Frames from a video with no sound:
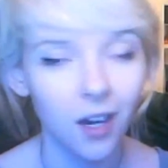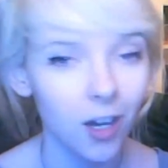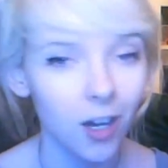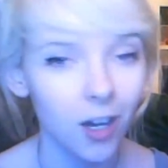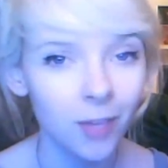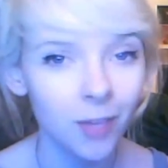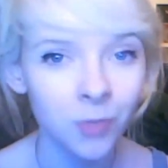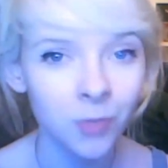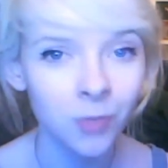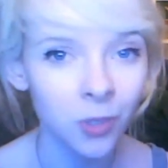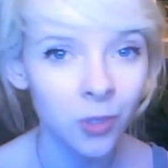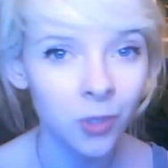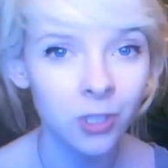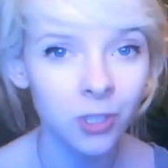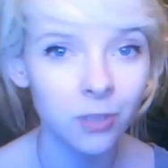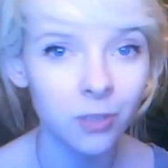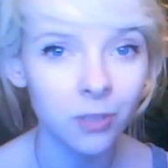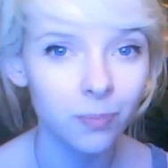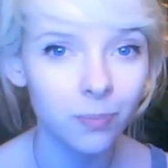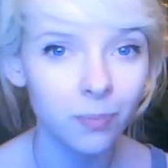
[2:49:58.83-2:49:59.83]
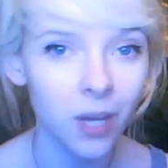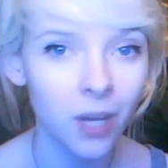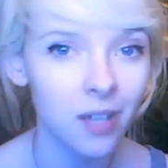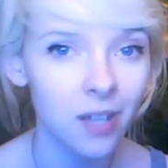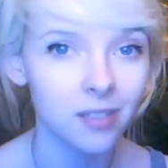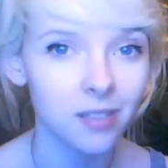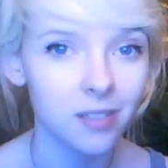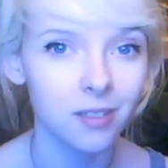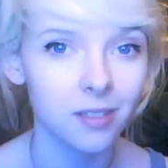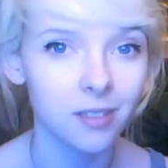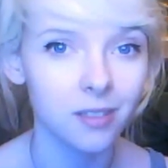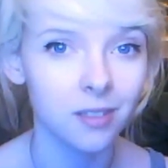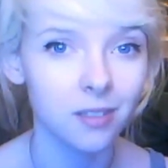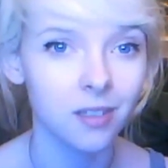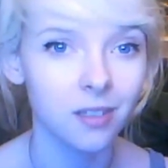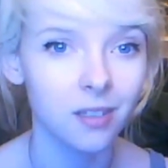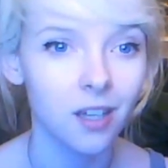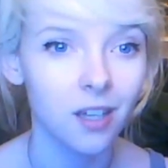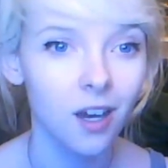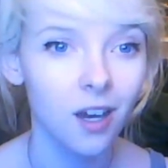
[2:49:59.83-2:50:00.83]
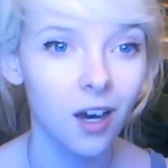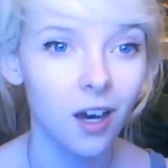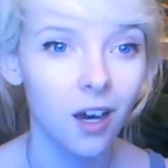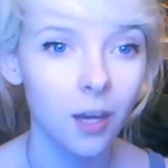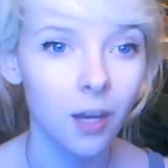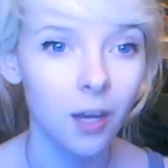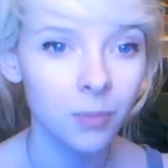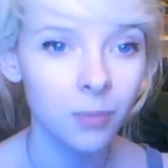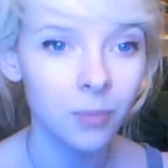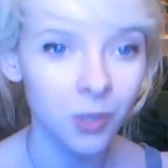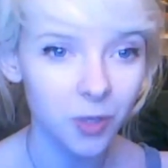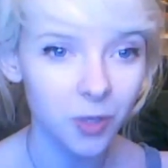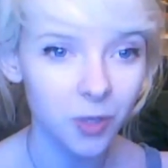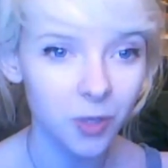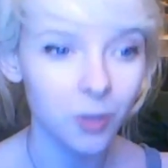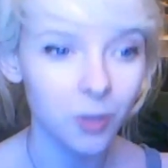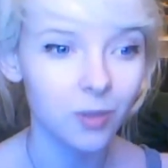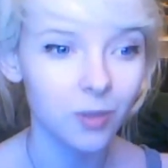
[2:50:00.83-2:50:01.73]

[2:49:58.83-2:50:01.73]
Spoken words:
I'm not a good person. I'm not